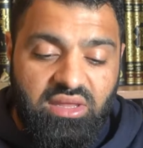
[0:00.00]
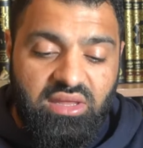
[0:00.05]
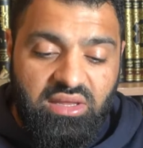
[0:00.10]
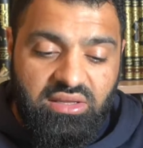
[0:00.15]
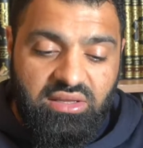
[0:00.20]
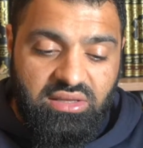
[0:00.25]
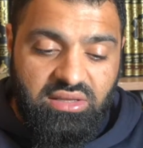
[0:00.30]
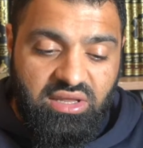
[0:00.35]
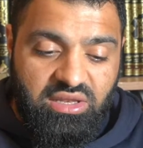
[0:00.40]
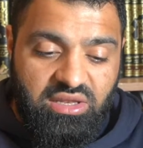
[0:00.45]

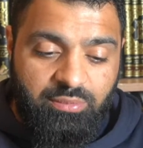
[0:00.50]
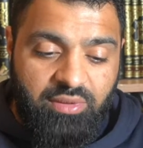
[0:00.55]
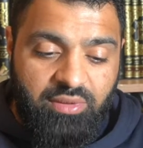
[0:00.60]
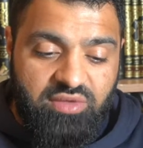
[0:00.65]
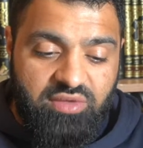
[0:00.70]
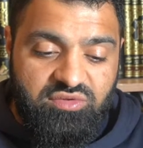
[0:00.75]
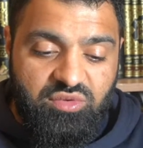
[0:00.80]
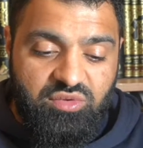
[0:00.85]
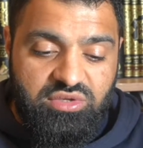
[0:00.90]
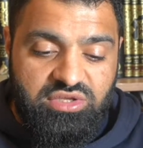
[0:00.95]
that the
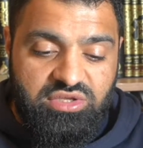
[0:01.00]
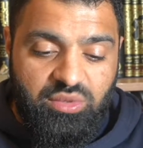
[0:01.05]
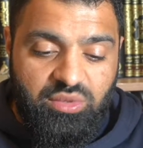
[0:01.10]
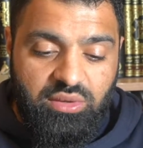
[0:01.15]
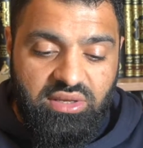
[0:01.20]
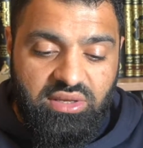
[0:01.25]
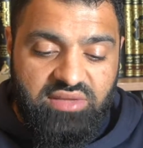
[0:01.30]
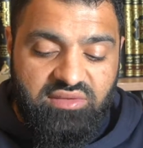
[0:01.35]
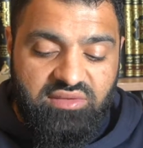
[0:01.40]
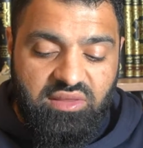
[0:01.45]
person who's
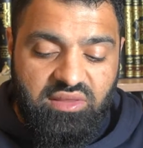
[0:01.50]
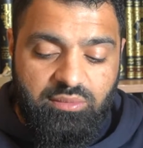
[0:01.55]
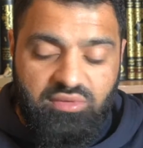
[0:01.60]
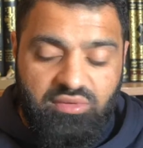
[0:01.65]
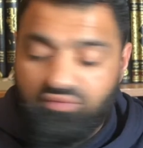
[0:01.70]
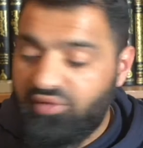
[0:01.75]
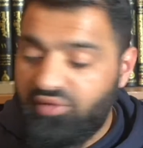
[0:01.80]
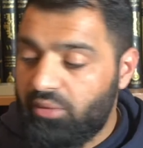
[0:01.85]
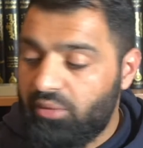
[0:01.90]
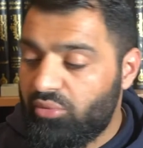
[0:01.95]
doing this keeps
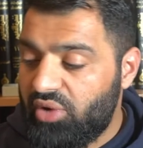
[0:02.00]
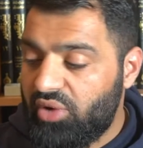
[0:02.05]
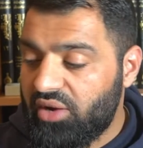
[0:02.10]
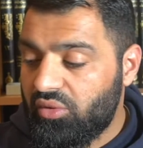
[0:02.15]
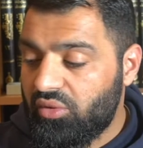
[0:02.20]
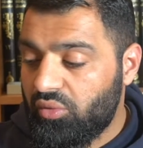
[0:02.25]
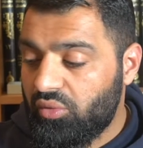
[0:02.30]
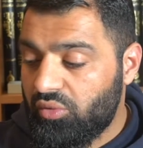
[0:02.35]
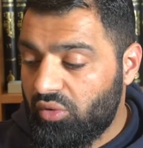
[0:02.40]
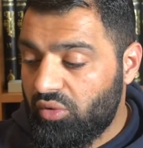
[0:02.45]
a firm
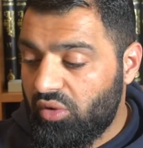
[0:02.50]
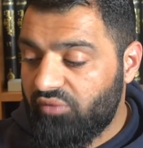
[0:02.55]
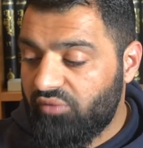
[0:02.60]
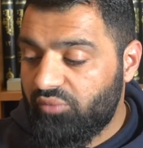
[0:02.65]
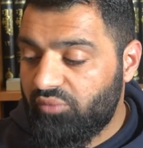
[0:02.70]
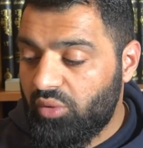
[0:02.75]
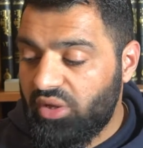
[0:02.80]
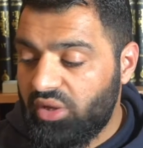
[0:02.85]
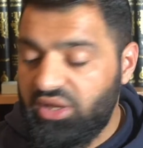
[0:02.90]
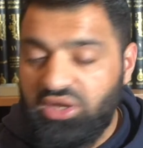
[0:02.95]
record of
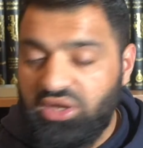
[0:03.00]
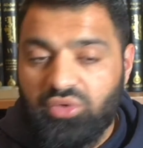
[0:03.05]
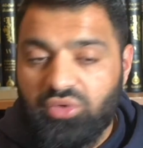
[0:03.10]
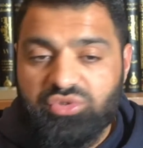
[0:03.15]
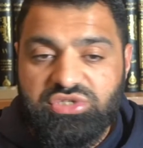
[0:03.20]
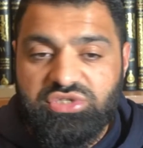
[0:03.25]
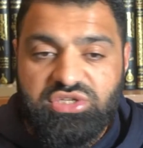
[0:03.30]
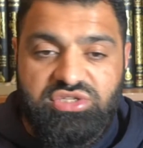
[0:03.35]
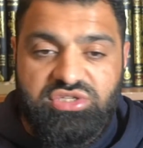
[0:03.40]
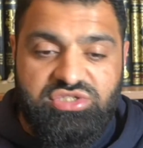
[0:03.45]
what he or
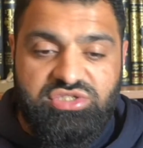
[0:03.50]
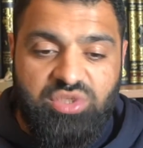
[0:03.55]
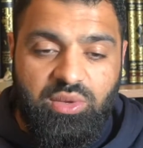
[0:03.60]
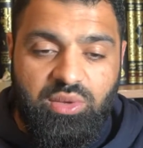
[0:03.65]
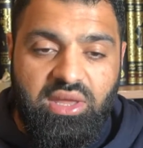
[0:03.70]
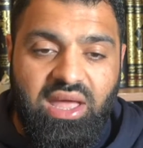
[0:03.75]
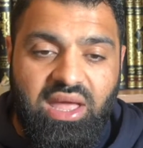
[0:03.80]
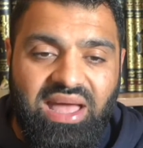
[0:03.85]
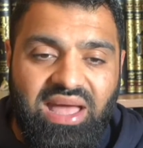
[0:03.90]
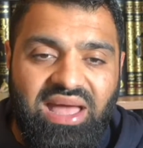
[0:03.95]
she is
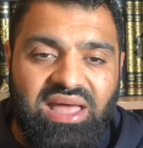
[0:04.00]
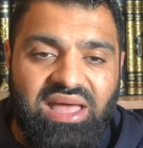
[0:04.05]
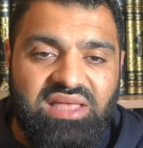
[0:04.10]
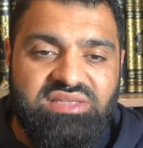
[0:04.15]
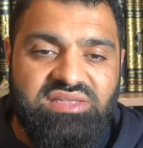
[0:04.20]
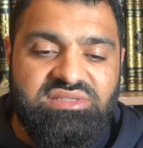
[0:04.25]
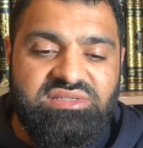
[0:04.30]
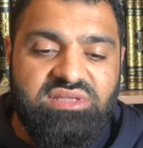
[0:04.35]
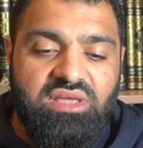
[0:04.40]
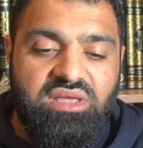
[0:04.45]
doing,
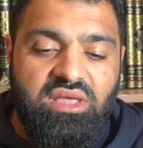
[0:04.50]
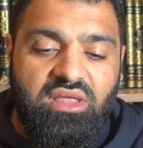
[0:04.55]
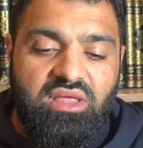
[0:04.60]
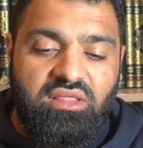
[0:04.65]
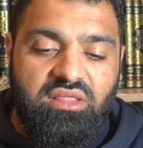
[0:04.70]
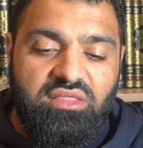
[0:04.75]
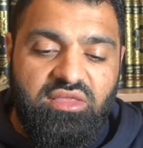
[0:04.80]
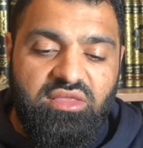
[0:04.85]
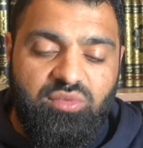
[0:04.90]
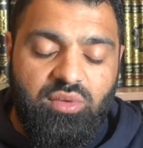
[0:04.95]
as
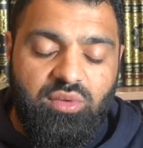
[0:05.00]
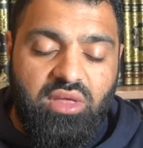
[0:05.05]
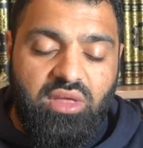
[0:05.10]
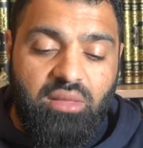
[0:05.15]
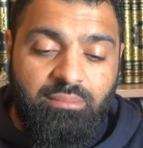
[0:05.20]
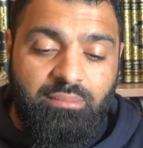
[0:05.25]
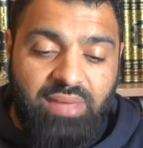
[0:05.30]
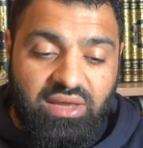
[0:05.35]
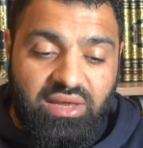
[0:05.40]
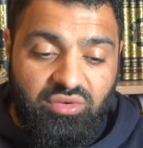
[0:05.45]
this will
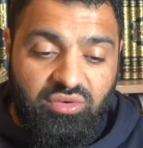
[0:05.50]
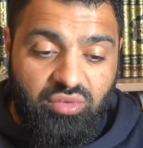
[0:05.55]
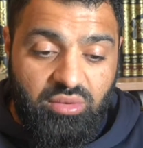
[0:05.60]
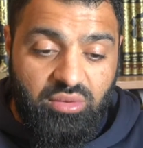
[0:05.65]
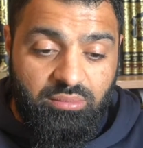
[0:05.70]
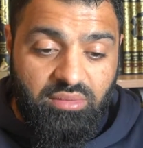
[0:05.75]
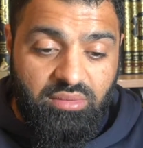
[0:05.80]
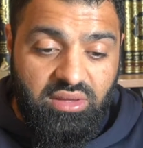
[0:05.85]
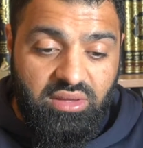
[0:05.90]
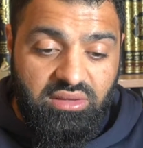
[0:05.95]
come back to
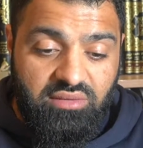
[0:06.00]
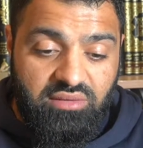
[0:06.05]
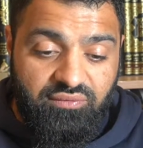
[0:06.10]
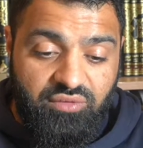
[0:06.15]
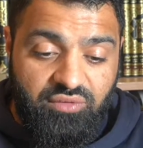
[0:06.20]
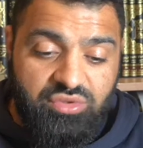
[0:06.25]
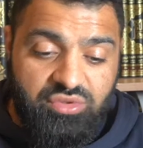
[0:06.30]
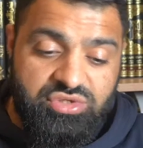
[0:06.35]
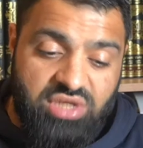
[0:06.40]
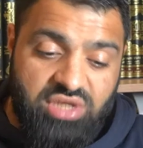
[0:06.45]
him in the
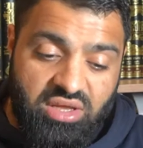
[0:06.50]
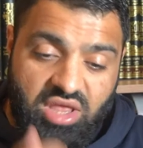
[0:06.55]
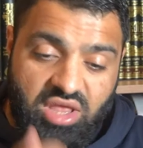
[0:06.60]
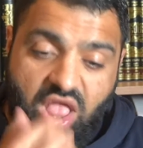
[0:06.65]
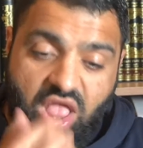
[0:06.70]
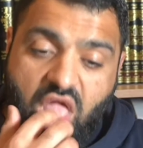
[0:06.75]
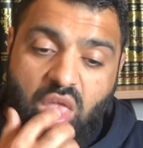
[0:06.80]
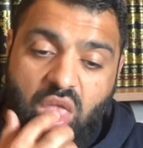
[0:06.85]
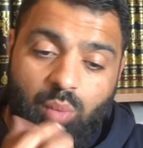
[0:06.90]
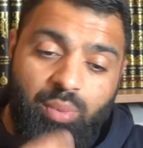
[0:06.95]
future.
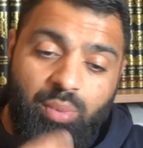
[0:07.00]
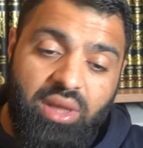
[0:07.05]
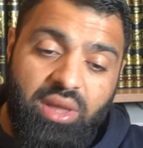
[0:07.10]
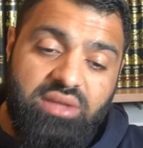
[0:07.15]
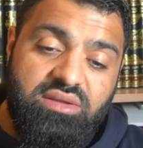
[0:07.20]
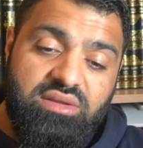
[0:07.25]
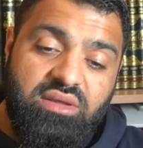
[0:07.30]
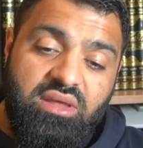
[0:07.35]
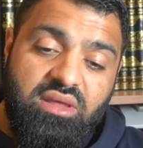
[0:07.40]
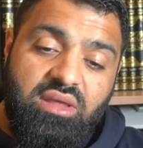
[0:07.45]

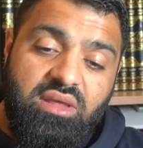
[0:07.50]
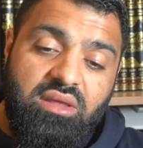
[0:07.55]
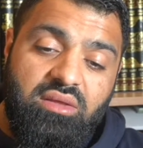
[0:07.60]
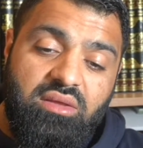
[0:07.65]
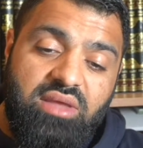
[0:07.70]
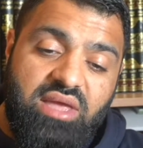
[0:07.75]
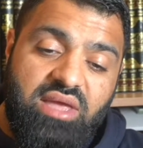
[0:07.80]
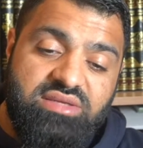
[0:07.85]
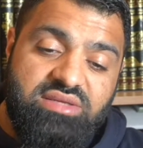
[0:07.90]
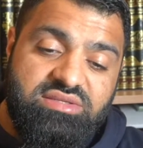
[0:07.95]
But
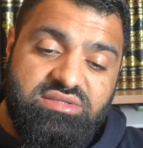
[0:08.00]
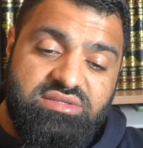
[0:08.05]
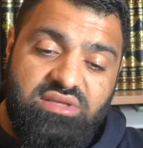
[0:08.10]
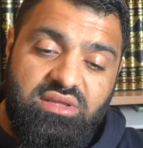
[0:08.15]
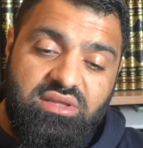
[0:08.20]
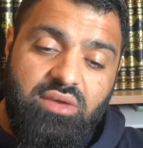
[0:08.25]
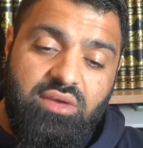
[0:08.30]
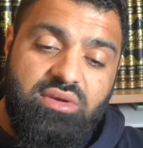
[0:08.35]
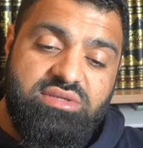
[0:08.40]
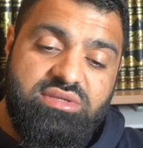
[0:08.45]
yes,
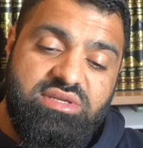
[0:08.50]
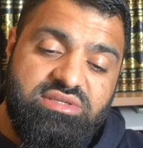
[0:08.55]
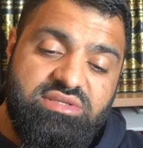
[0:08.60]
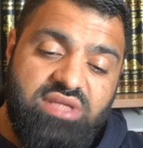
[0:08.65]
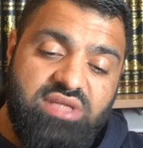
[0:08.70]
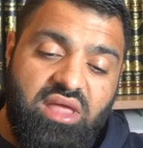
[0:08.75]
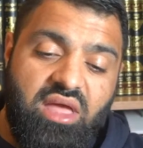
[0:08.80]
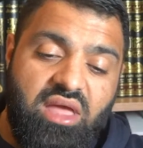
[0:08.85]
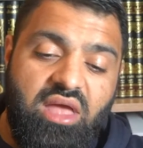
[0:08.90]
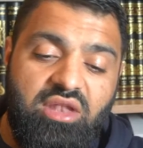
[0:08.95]
there is a
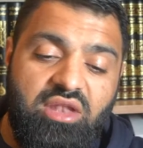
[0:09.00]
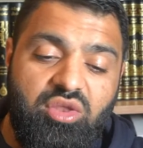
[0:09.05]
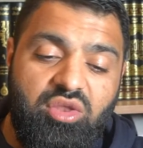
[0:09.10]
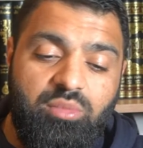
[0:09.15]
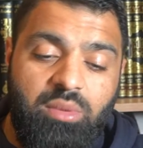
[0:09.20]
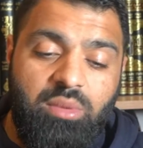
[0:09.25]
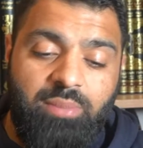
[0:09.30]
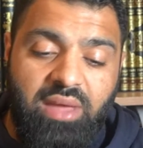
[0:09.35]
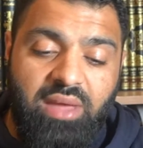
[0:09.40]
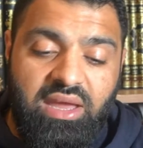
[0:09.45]
zakat to
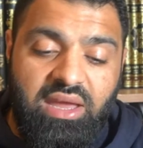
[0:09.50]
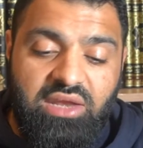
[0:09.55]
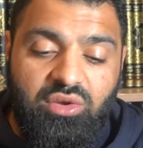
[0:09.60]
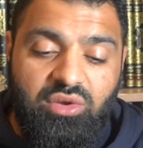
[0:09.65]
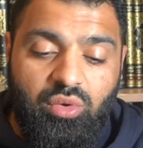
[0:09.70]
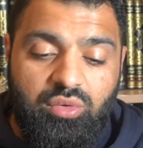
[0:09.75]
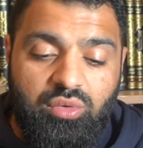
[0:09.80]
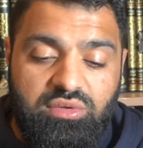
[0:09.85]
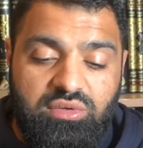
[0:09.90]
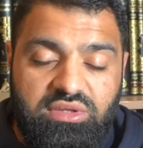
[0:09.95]
be paid
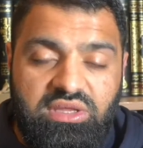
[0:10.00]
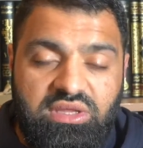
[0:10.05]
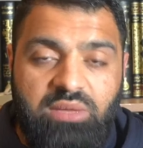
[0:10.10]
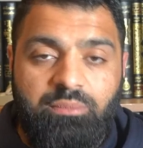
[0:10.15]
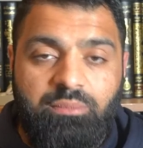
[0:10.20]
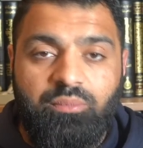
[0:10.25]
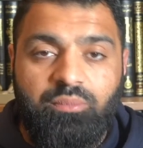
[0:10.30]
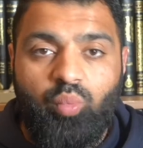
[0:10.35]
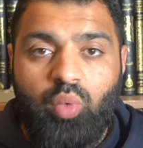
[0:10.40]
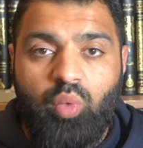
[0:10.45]
on the
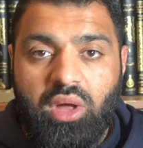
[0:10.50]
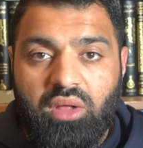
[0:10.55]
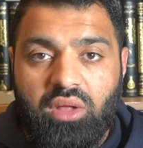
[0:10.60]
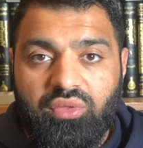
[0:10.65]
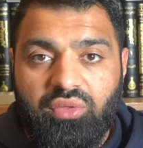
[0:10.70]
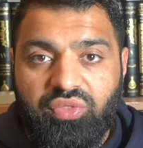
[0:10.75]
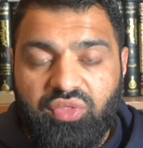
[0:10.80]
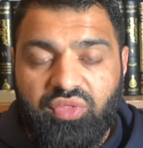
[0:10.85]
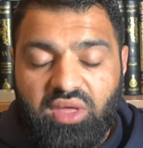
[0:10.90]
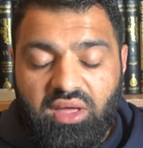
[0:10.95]

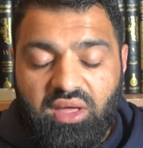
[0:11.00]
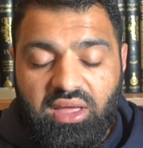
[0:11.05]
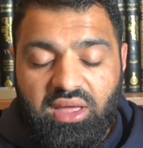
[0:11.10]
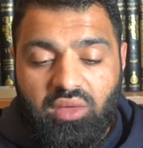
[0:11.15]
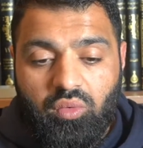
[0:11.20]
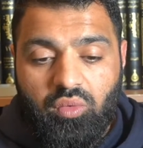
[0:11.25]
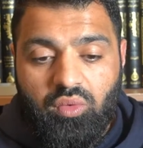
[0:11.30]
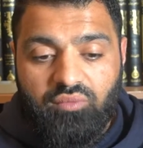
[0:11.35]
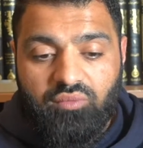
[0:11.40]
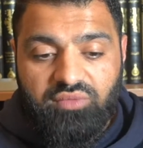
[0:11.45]
wealth
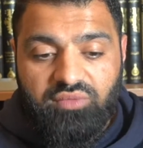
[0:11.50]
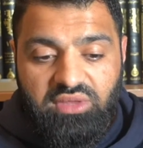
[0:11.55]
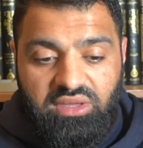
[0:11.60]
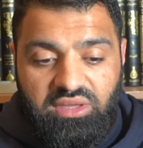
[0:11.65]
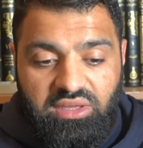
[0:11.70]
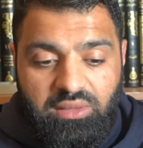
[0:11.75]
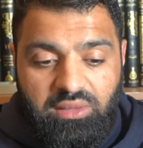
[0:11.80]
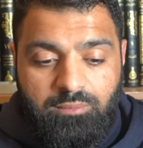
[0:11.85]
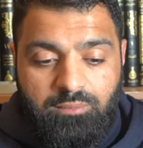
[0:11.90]
out of the